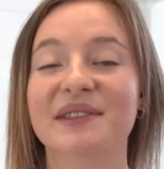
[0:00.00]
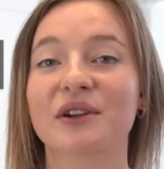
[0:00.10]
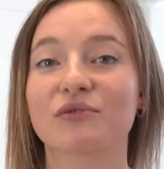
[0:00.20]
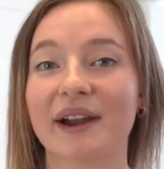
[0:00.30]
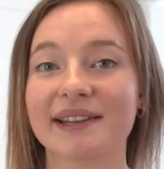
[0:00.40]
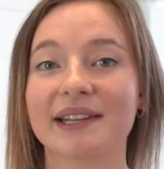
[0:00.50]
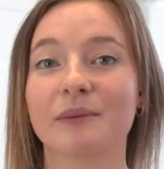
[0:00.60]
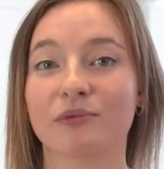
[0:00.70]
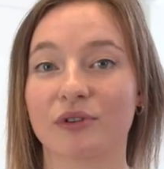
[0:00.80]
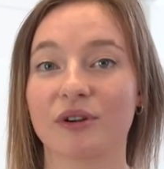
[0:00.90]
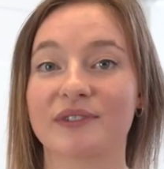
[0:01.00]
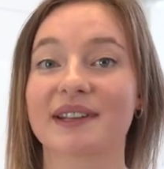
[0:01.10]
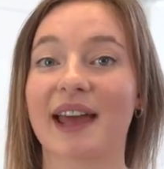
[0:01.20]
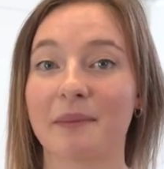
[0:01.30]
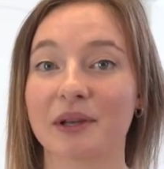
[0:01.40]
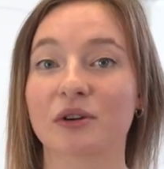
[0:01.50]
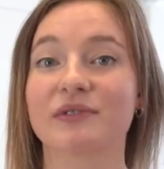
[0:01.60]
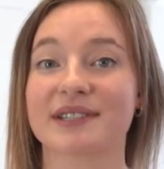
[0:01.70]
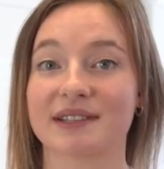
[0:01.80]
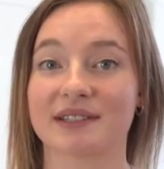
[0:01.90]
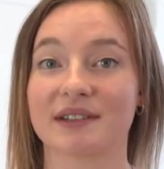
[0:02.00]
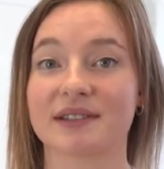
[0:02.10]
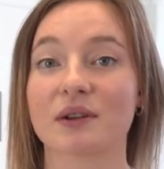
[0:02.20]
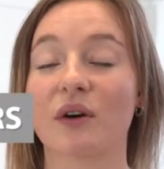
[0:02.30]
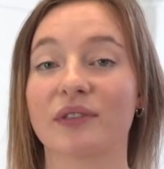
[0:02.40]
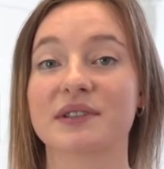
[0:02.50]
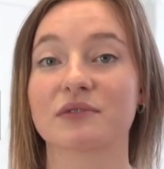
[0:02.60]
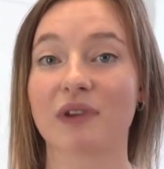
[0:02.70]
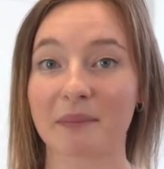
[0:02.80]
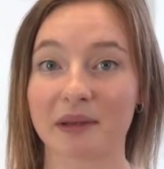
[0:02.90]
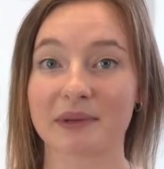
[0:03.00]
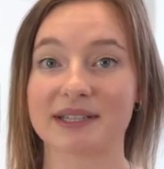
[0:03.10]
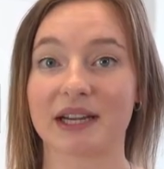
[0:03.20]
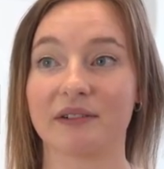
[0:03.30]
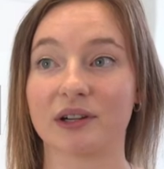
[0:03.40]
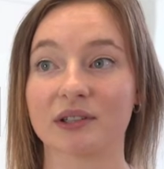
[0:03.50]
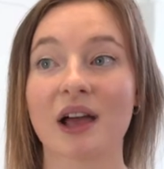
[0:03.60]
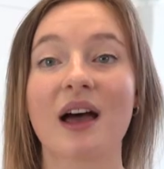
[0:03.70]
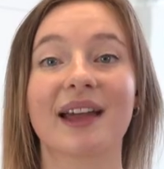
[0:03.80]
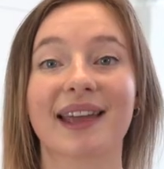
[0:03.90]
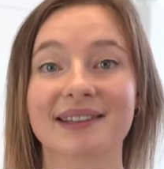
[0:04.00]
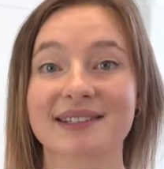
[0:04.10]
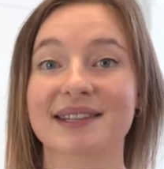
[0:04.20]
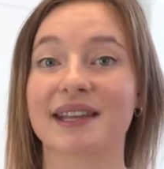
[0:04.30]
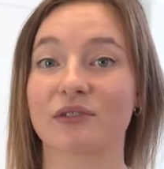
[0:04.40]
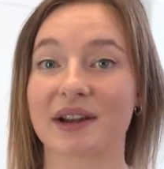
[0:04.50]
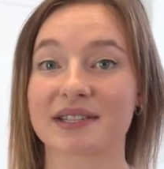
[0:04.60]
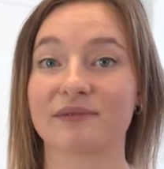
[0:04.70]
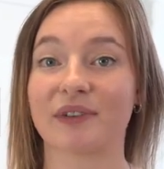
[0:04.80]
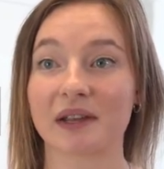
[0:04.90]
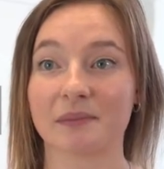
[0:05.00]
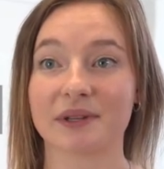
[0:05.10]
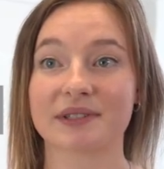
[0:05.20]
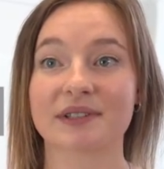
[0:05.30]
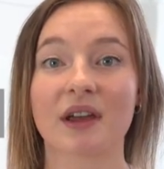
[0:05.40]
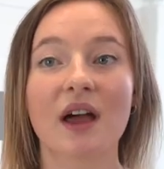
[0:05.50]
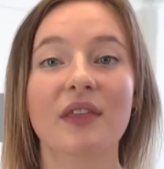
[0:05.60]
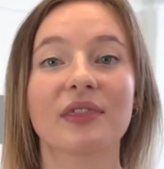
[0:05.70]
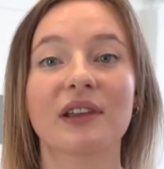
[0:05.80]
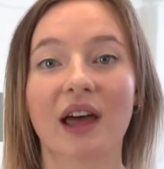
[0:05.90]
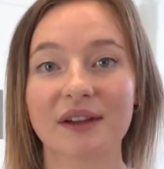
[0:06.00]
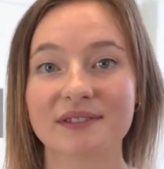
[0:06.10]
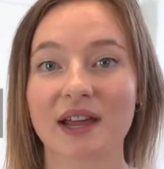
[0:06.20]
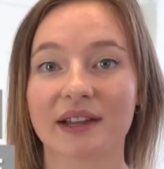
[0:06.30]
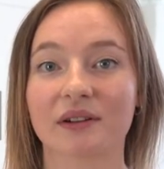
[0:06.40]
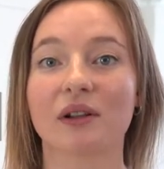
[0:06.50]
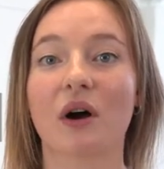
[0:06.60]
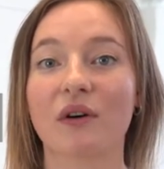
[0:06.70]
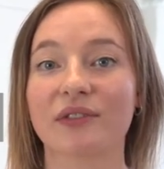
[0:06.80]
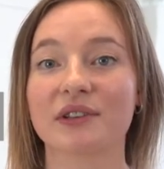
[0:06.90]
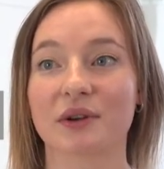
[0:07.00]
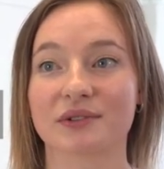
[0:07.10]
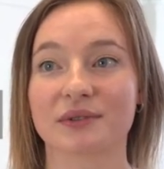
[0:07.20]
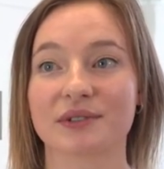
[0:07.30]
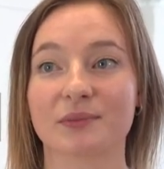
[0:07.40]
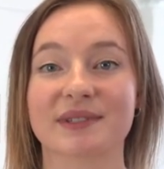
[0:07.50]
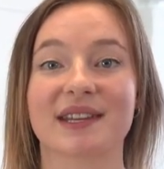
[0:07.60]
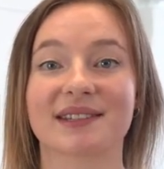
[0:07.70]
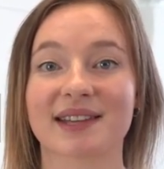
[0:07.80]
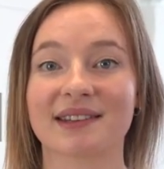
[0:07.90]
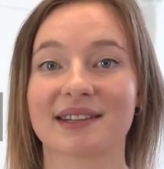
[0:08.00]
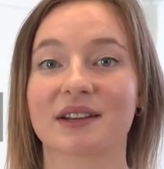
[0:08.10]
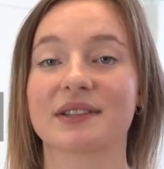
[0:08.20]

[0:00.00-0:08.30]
to the greatly improved chemical resistance of the ceramic material against the aggressive vapours, the life cycle of the nozzles was extended